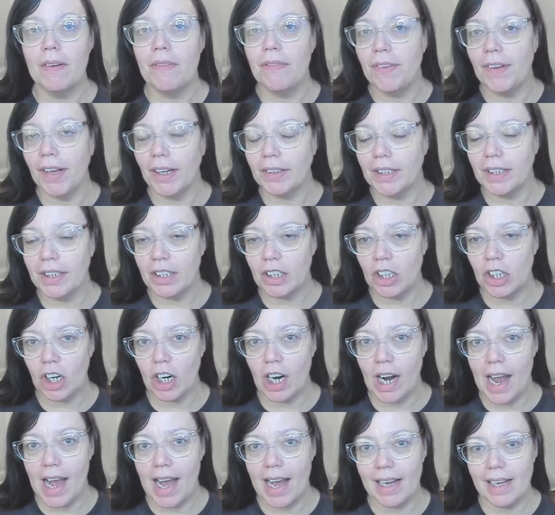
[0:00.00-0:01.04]

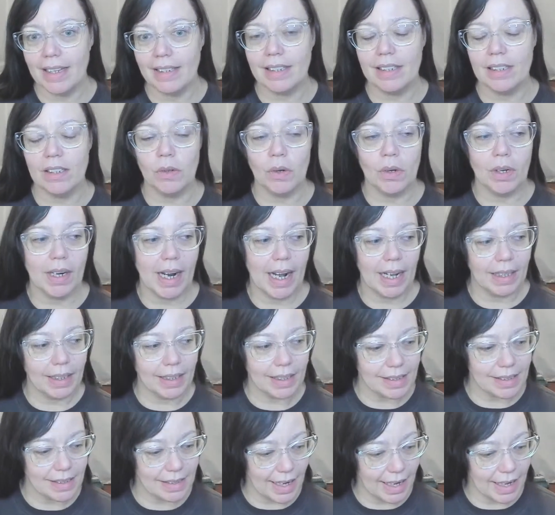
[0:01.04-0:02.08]
Feldenkrais or
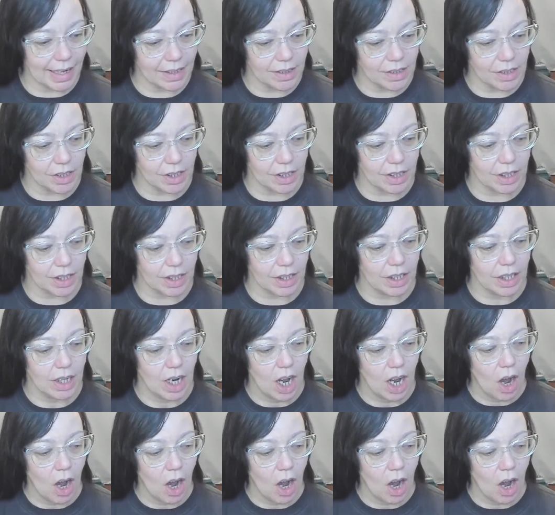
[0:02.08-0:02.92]
Alexander,